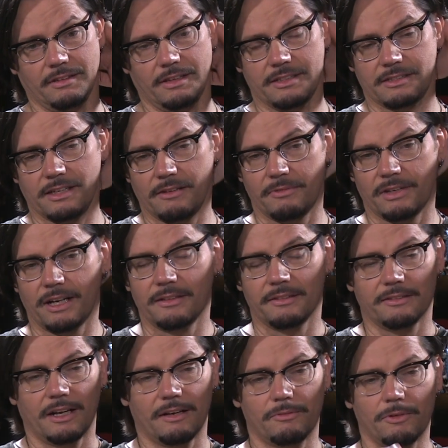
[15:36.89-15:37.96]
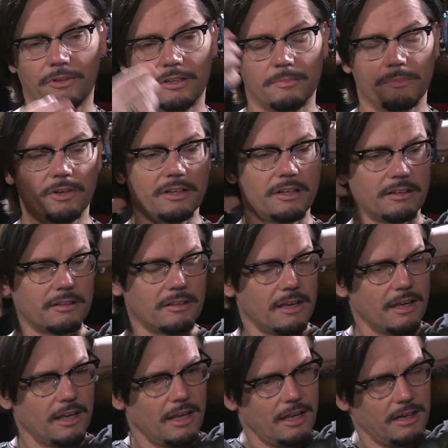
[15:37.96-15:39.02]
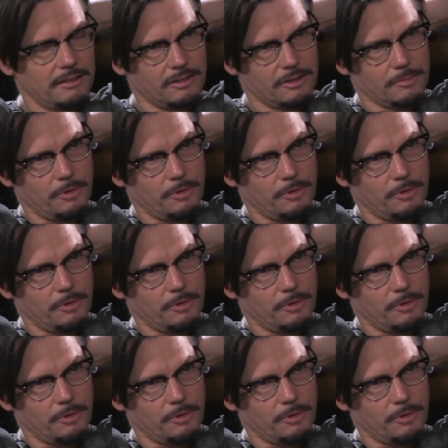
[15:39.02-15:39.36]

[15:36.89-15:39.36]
it's like when I, I wrote in the book here, little